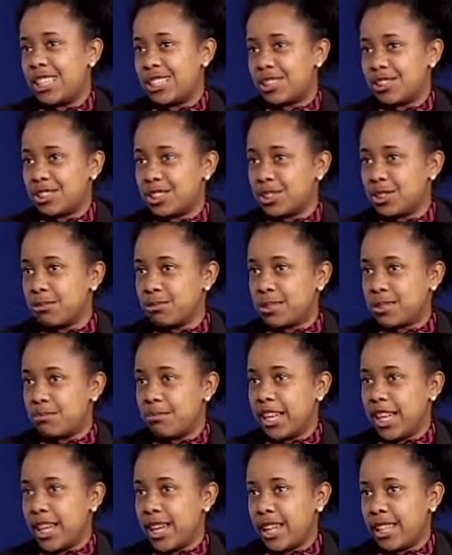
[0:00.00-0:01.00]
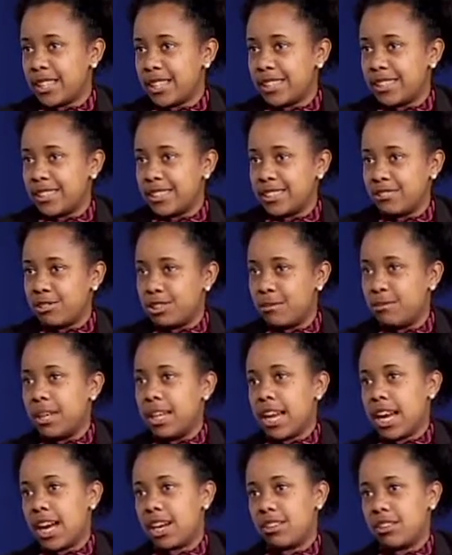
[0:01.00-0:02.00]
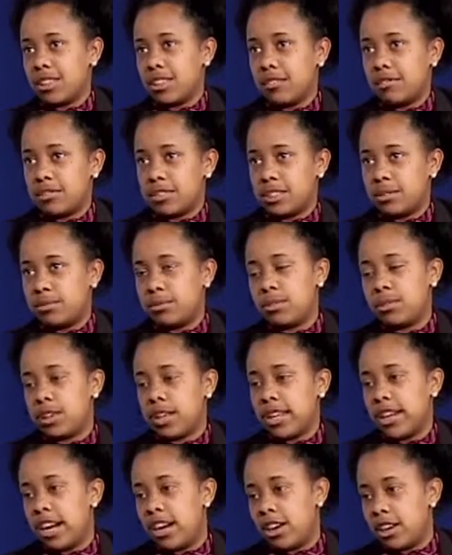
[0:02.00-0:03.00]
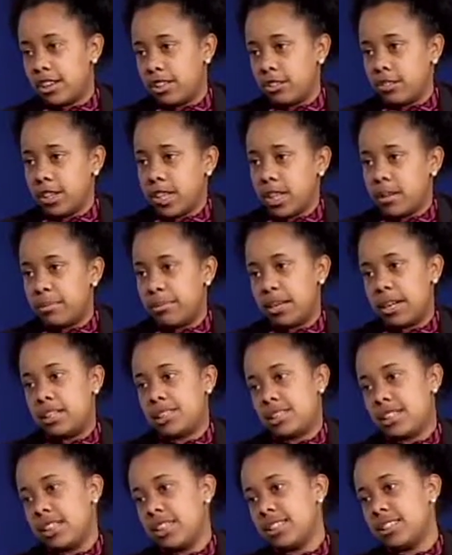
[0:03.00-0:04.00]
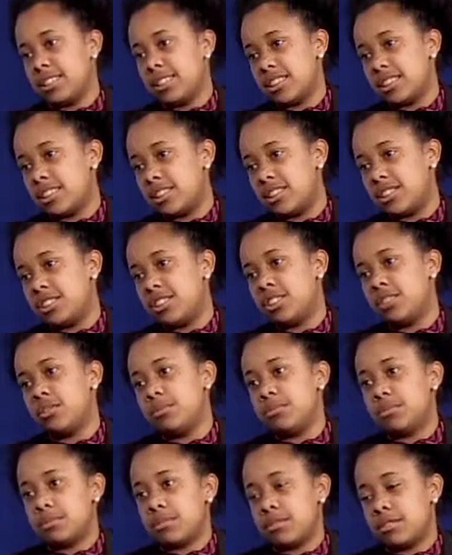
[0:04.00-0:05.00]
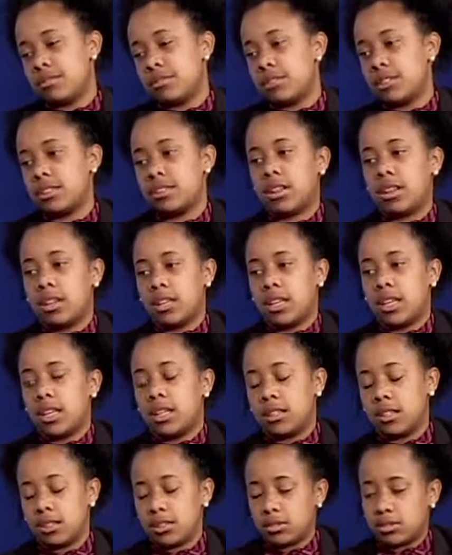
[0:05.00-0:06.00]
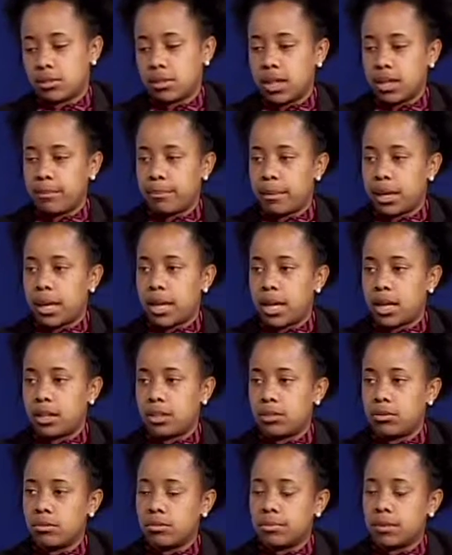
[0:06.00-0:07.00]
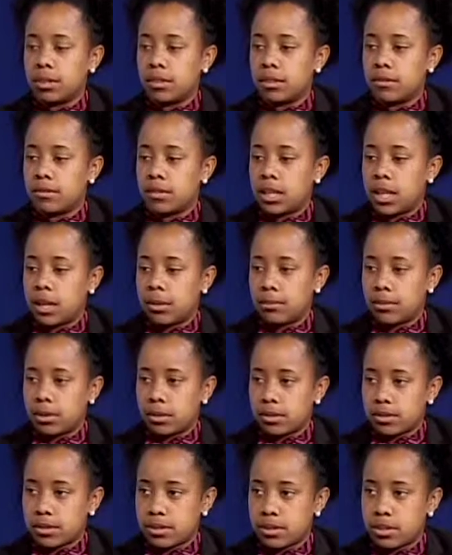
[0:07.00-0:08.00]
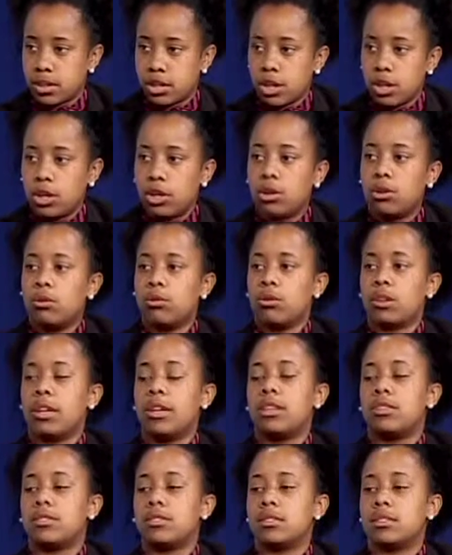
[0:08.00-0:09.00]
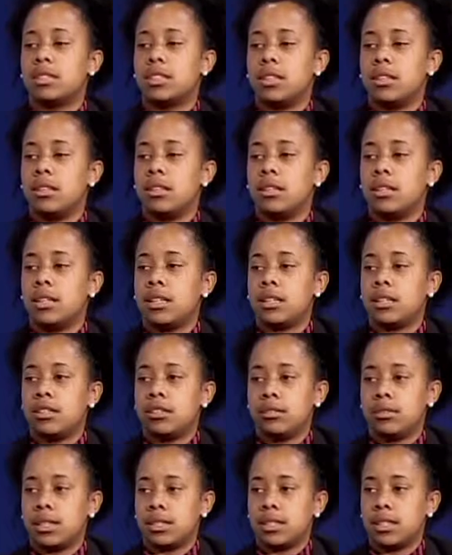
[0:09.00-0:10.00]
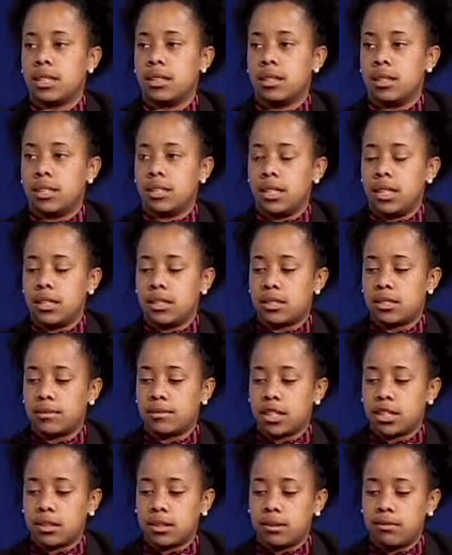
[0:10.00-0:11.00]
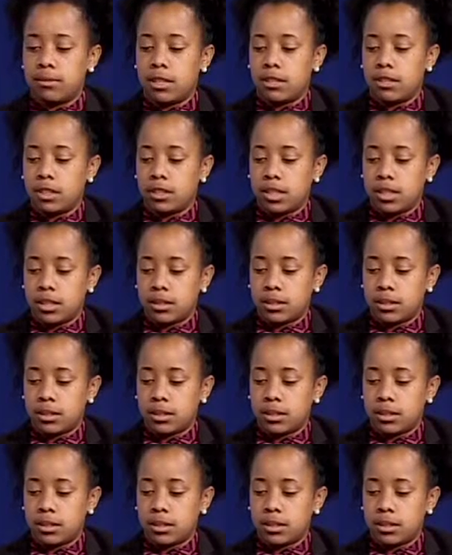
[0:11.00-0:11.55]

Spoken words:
So soup to me, it would be an acronym for supporting our unique projects. Soup was started in Detroit by a group of neighbors who were interested in addressing the needs of their community.